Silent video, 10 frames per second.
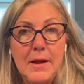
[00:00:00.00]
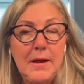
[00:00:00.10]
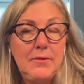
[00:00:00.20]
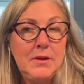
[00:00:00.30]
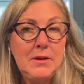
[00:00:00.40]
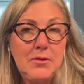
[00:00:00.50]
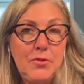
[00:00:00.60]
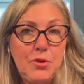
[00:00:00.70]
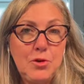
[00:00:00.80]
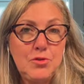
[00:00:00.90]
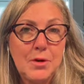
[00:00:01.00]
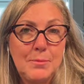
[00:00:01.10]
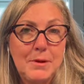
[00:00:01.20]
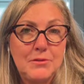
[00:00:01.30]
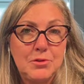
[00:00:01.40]
And then in the third
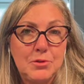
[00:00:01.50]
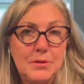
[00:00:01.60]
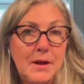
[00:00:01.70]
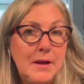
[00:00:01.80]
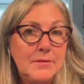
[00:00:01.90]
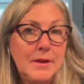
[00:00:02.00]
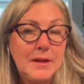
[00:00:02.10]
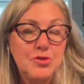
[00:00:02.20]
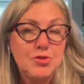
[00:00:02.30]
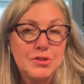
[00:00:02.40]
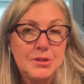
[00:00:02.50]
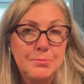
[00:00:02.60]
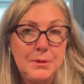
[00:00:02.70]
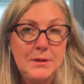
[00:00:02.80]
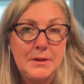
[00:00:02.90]
trimester, as estrogen
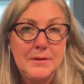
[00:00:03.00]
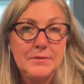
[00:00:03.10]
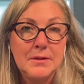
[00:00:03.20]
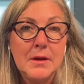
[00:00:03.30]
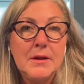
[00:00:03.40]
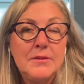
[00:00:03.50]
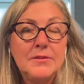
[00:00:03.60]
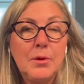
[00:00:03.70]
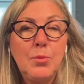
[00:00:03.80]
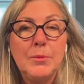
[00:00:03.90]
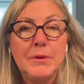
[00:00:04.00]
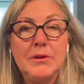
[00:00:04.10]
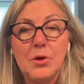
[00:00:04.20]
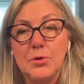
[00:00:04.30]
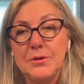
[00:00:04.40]
peaks, some women
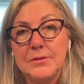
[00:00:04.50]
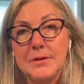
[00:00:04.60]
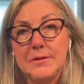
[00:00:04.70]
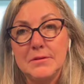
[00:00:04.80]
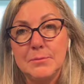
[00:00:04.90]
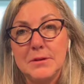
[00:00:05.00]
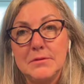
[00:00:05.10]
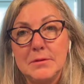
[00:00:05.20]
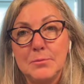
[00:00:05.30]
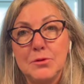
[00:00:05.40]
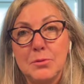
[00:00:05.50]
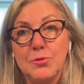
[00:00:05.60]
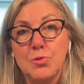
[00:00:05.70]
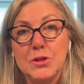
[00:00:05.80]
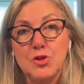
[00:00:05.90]
notice histamine
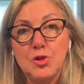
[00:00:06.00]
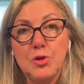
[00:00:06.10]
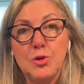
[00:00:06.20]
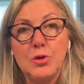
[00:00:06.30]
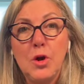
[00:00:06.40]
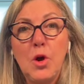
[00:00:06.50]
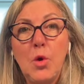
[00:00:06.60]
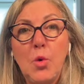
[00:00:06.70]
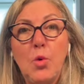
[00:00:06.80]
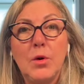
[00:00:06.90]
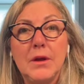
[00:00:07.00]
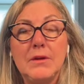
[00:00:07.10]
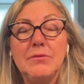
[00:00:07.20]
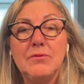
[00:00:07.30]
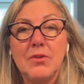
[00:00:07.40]
symptoms return or
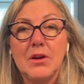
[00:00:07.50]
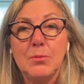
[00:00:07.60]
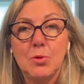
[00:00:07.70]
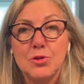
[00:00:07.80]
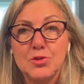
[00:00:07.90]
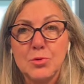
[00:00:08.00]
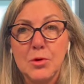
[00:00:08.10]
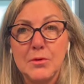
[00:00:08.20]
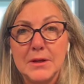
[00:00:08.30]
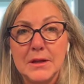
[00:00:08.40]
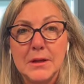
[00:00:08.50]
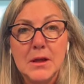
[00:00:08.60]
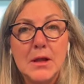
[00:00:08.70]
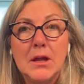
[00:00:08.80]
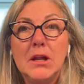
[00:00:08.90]
even flare more strongly.
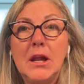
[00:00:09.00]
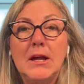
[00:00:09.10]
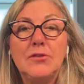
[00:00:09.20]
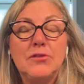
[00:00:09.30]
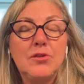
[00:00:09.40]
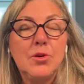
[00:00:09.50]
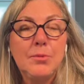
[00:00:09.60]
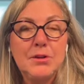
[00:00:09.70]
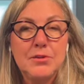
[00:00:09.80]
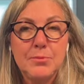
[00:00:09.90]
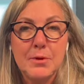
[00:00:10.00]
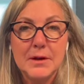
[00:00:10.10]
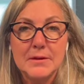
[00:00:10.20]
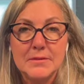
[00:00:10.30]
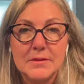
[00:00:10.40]
Like so much of
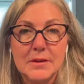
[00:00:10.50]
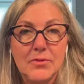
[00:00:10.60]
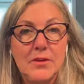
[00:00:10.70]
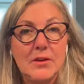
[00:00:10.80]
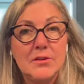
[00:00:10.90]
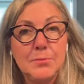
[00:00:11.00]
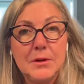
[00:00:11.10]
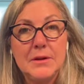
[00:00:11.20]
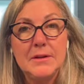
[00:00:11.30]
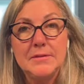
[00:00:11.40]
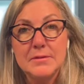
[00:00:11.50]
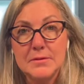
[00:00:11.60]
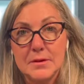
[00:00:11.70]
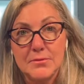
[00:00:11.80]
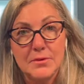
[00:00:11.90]
pregnancy, the experience is
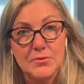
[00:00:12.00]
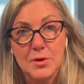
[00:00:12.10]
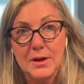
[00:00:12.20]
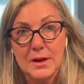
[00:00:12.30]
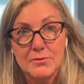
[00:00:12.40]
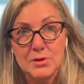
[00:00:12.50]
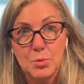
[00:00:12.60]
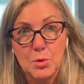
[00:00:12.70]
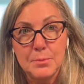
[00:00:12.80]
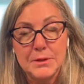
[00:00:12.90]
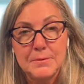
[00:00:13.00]
different for every woman.